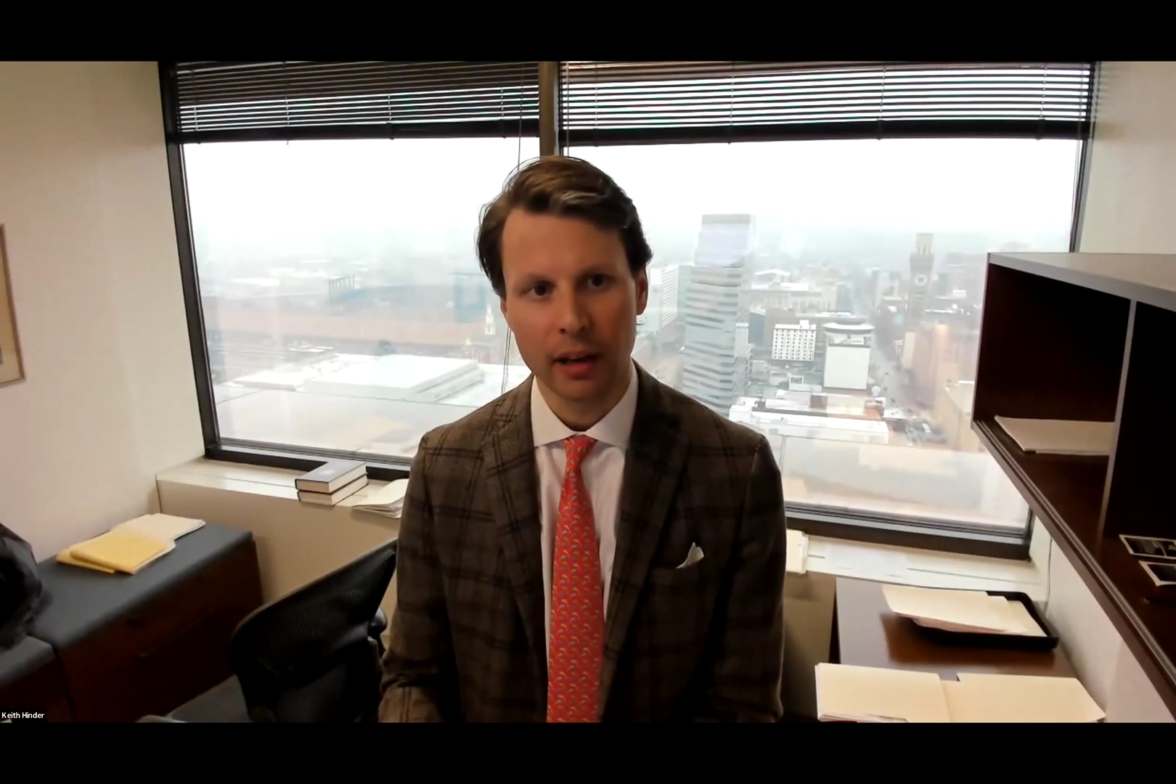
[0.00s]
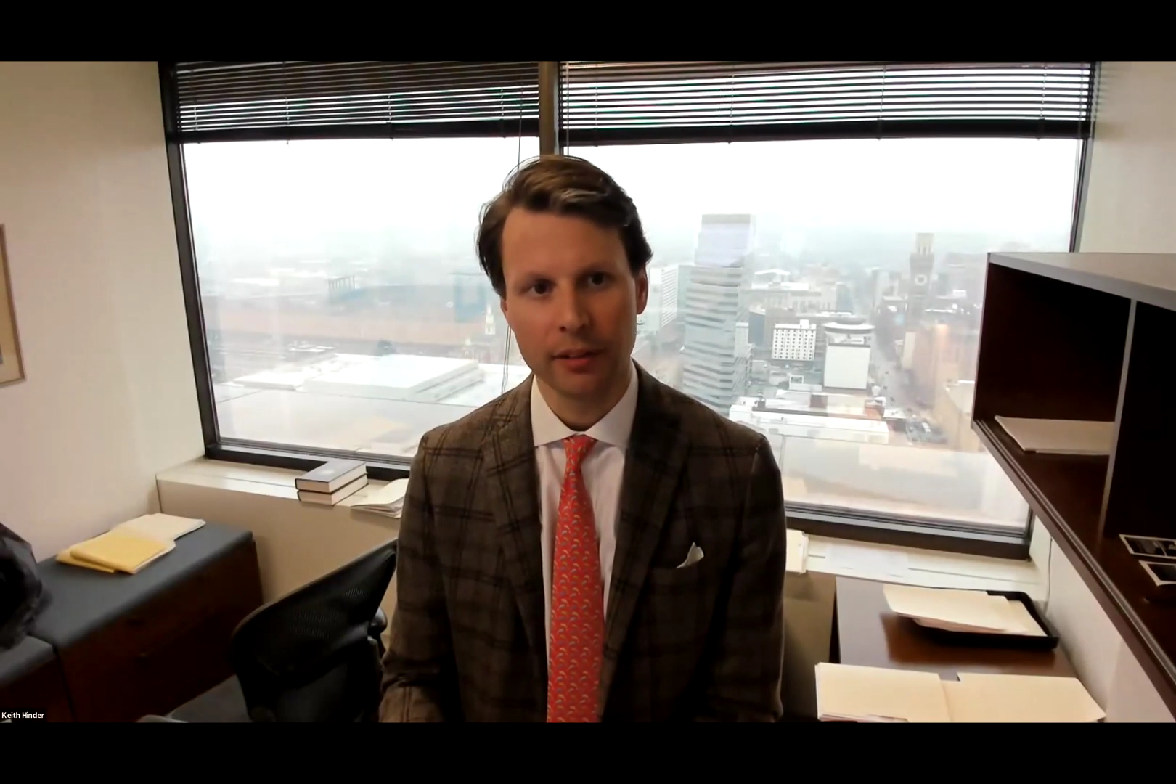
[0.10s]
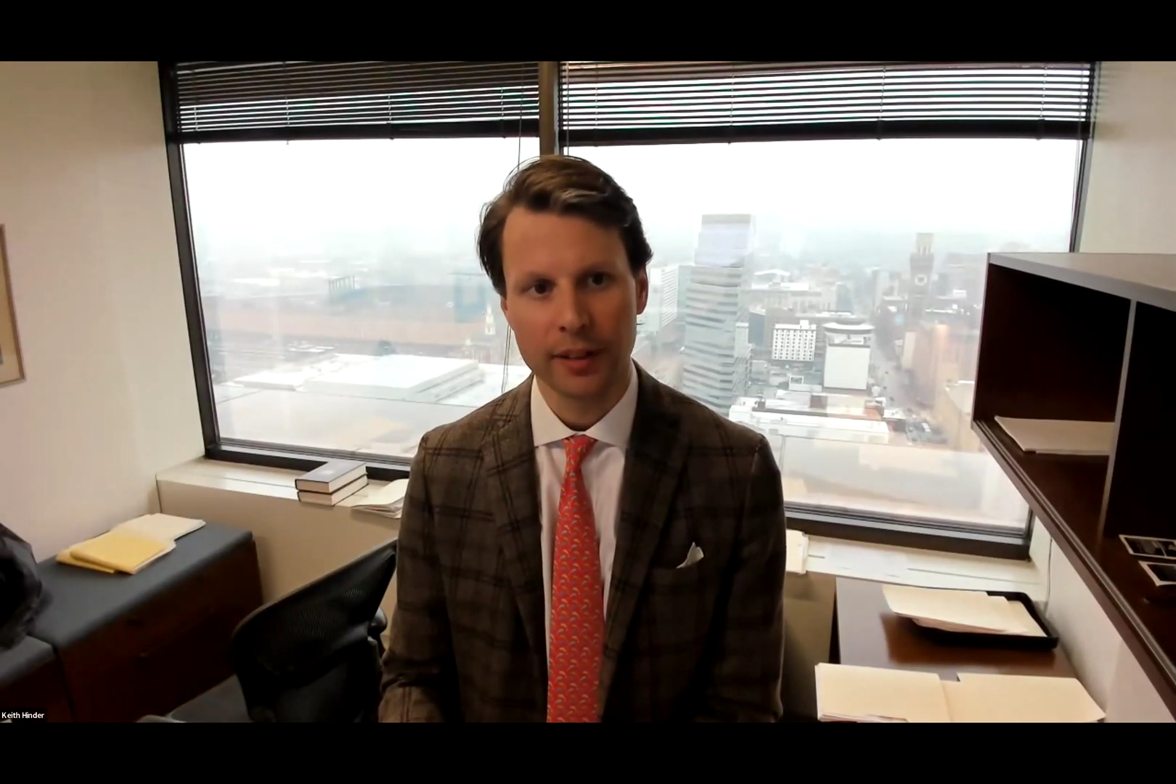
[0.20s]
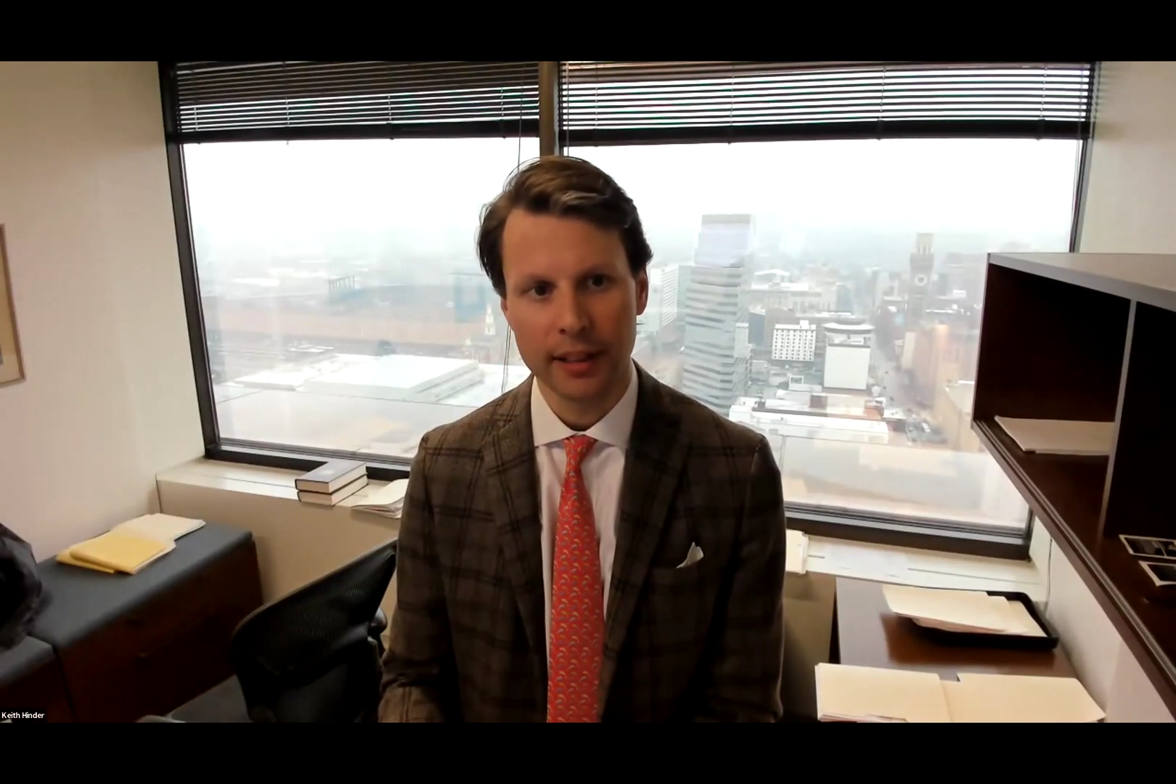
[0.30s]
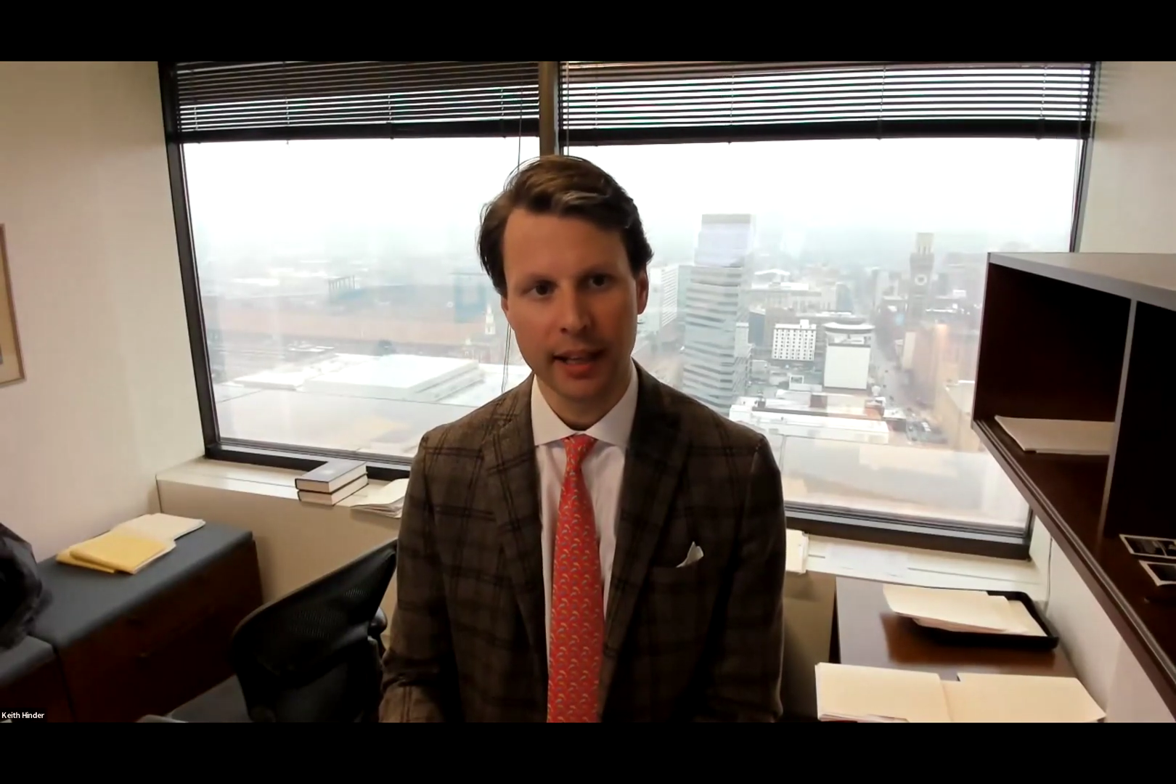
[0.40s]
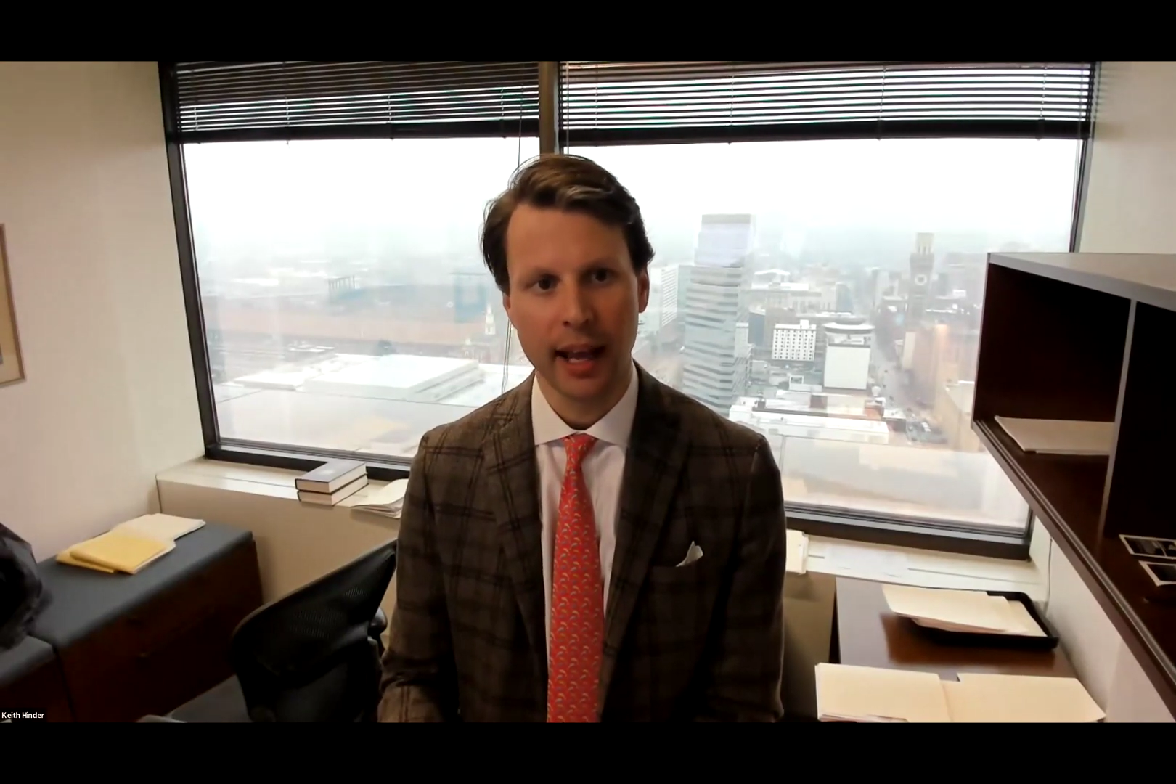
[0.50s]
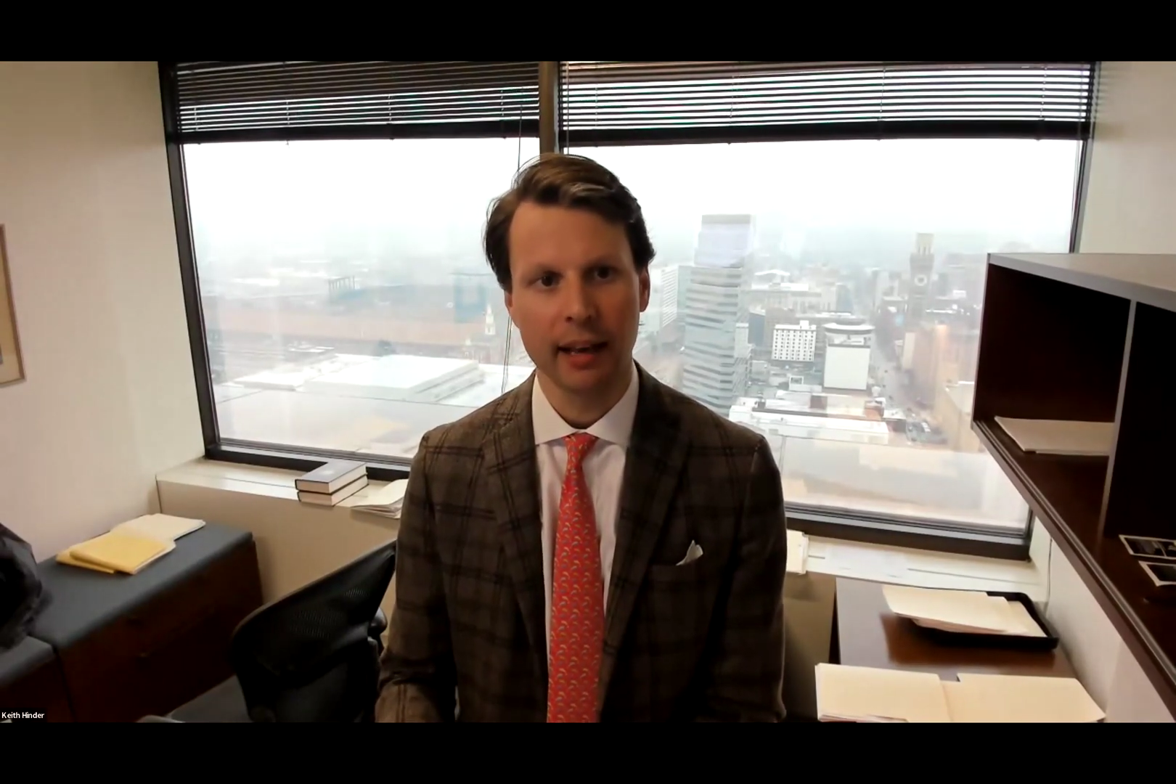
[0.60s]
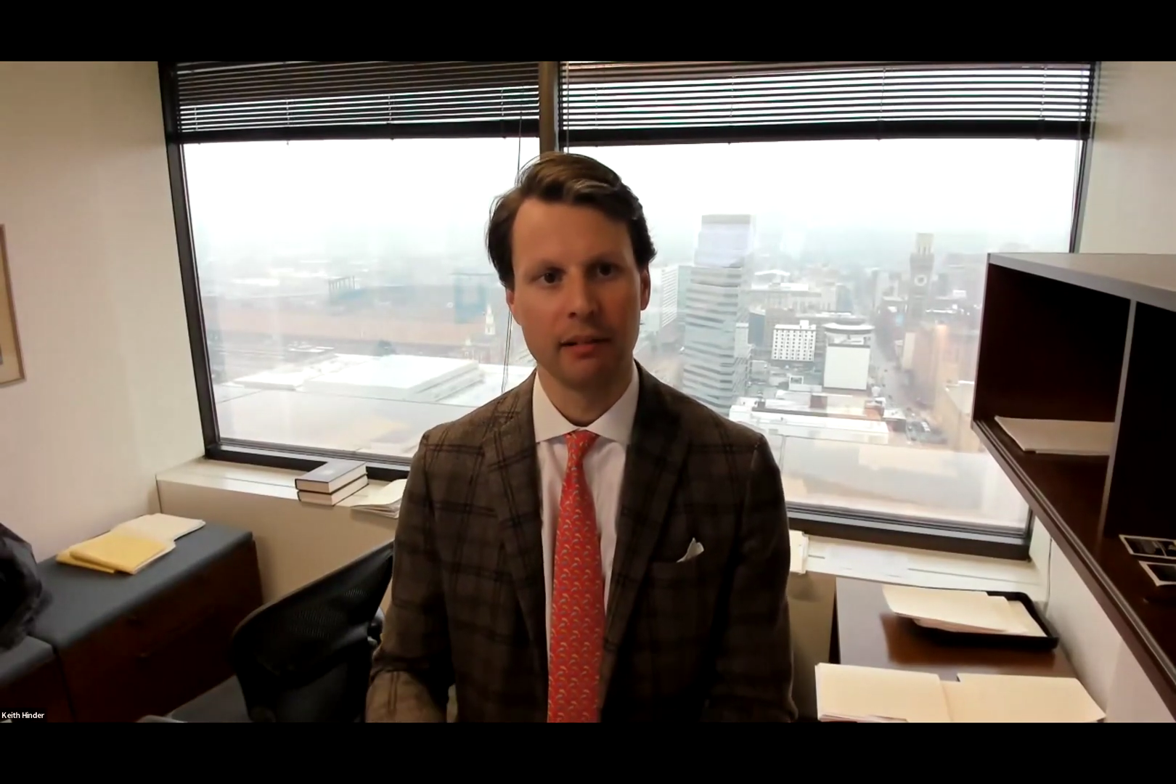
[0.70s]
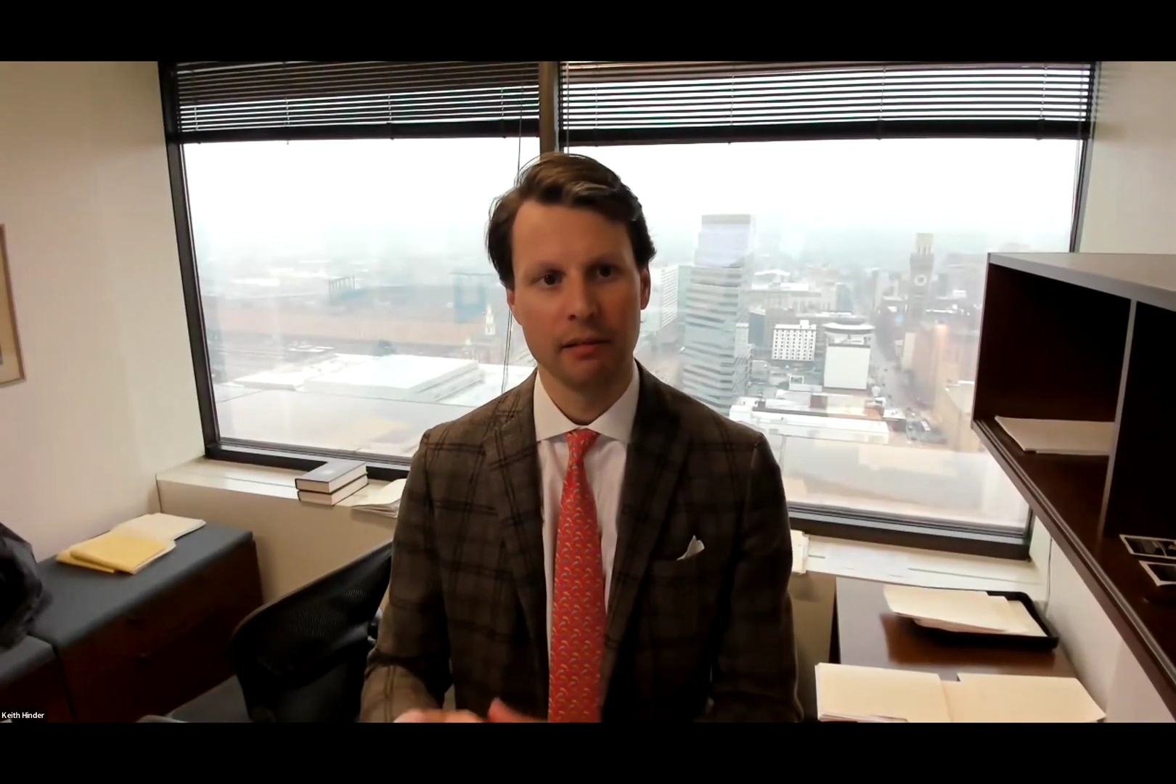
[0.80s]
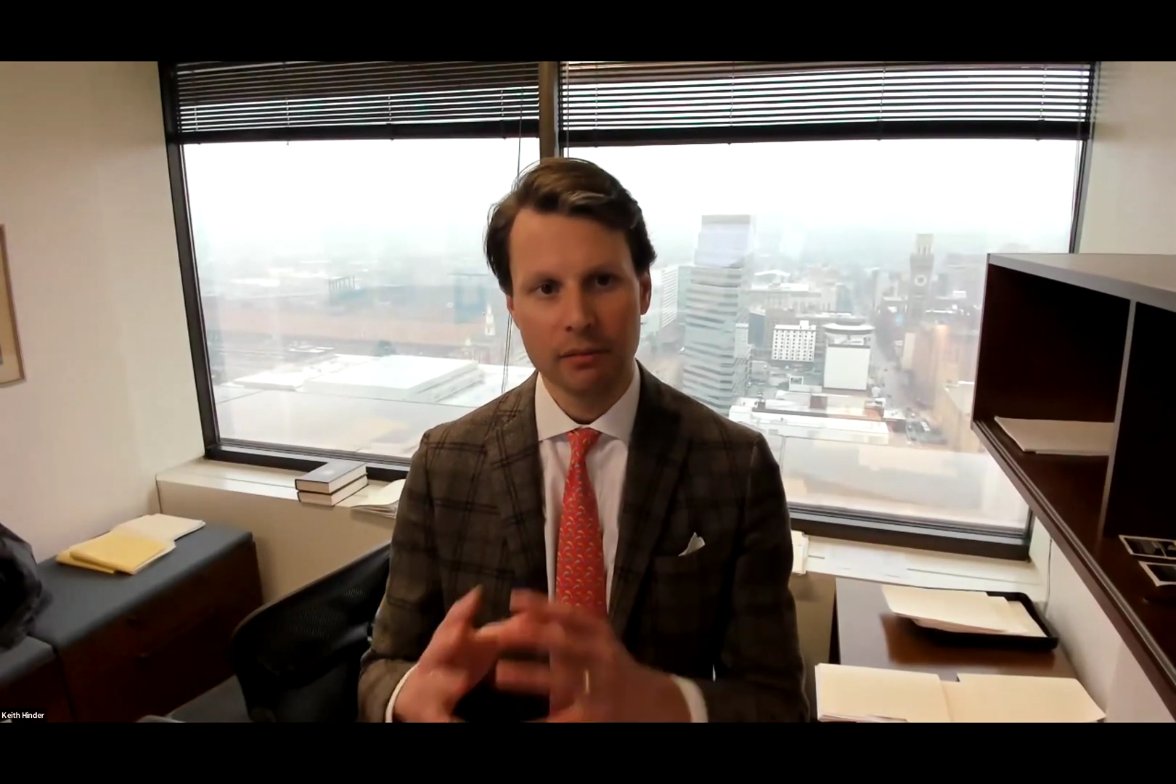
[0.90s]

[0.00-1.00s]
letter of intent,